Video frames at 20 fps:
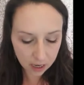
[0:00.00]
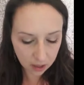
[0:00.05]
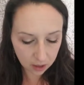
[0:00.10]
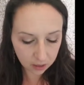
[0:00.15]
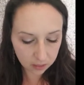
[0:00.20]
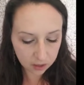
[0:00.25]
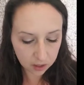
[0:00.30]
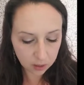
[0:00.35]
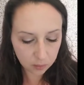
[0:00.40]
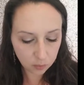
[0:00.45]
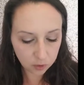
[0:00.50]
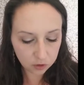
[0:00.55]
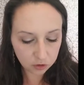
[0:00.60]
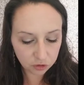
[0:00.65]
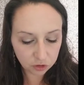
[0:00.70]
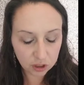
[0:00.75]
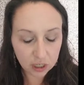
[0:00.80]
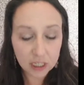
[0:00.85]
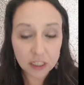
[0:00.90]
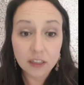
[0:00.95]
like very
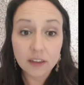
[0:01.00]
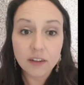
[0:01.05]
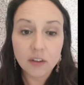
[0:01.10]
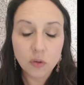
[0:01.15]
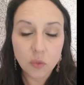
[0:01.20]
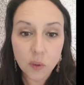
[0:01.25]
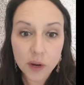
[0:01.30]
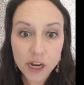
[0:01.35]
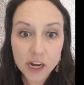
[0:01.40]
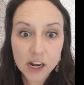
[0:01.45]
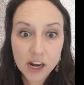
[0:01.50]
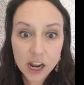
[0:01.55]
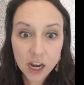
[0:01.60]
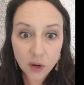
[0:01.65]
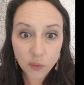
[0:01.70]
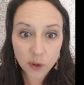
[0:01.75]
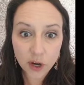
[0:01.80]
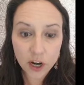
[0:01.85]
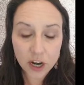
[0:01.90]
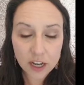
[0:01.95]
healthy and
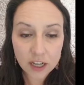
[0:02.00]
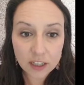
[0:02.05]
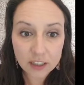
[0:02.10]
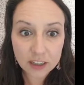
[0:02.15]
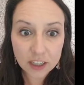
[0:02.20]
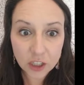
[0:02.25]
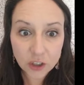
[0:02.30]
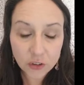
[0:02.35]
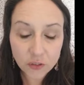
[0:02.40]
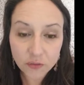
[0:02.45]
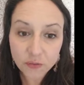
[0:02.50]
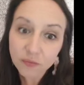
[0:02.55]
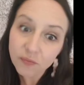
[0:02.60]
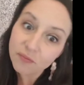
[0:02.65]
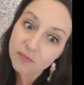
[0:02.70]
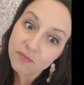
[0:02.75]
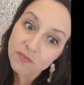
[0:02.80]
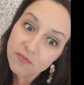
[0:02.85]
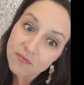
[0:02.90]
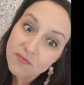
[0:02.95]
moisturized when I wear it,
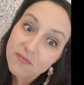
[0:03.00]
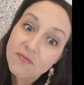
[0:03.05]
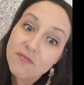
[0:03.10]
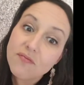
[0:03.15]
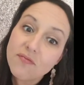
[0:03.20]
so.